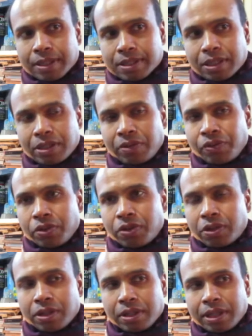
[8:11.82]
So if,
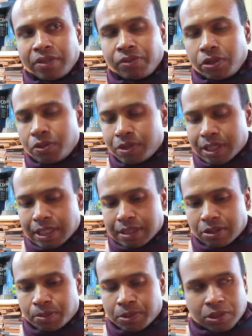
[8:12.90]
you're, if you use it
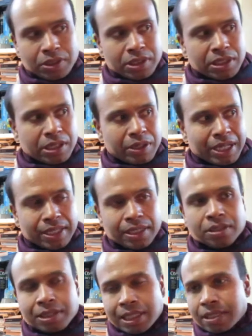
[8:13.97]
as an opportunity, I, I
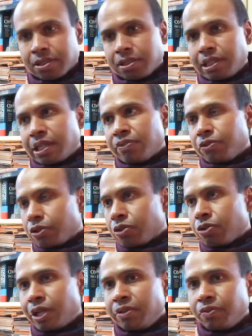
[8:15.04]
need to text her now, I've got the
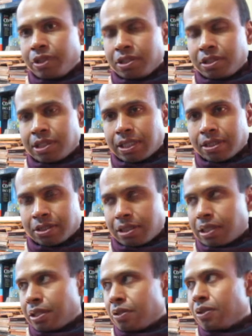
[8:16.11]
craving to text her
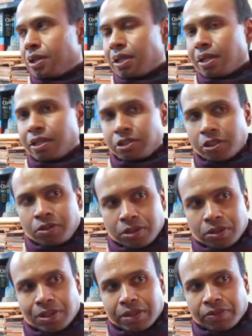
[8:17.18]
now, don't
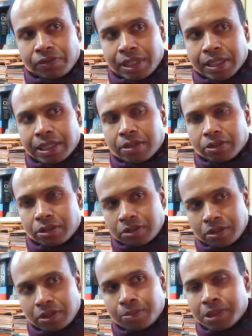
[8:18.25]
do that, feel it out, go
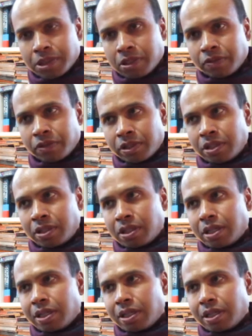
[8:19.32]
to the observer,